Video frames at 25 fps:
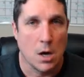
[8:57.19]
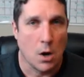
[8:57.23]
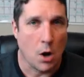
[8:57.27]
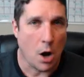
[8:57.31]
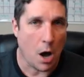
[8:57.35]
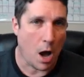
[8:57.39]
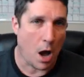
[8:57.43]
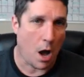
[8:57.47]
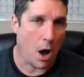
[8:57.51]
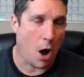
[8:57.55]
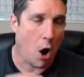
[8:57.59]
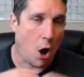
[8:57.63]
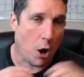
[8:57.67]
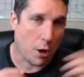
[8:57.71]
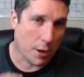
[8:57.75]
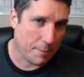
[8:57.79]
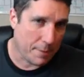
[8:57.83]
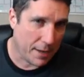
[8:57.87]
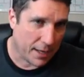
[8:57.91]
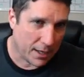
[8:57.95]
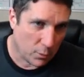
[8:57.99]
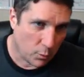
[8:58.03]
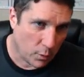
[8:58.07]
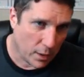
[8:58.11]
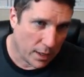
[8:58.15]

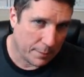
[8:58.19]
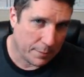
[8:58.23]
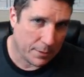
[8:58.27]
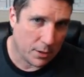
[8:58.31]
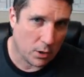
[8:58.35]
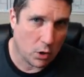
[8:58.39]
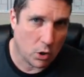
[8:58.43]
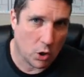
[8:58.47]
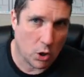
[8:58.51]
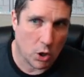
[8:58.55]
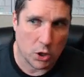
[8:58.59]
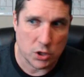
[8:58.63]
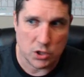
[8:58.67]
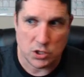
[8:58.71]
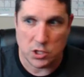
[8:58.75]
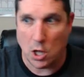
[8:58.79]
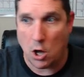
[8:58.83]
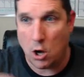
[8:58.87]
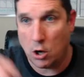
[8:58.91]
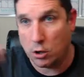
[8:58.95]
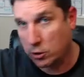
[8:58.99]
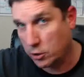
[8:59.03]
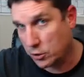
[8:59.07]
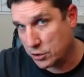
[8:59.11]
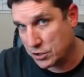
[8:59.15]
automated webinars,
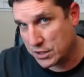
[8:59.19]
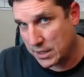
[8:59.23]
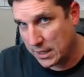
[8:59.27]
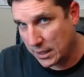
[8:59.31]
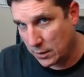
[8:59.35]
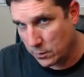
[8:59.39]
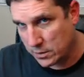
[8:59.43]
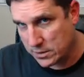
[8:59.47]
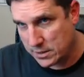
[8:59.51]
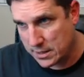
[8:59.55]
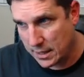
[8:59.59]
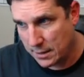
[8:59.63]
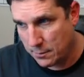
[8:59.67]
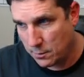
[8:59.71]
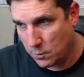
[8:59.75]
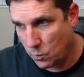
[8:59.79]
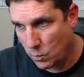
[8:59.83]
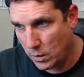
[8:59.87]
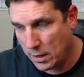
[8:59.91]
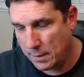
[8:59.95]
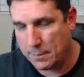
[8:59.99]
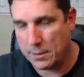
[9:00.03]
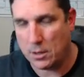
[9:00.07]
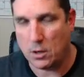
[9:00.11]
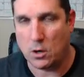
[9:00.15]
longer sequence
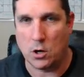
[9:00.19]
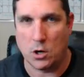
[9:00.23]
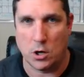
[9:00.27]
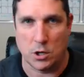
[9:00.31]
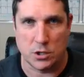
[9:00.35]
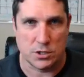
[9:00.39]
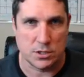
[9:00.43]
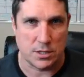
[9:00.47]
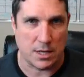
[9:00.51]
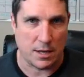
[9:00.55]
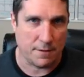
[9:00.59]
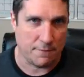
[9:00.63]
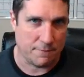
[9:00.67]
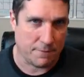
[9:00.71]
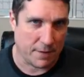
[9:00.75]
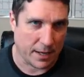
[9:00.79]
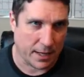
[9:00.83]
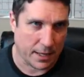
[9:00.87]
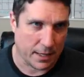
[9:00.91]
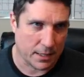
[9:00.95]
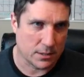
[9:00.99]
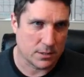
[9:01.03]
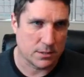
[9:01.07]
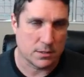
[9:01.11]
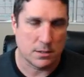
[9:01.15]
webinars,
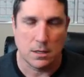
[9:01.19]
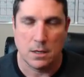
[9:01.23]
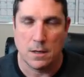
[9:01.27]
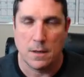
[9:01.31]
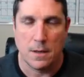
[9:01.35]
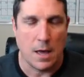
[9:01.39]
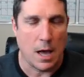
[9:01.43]
advanced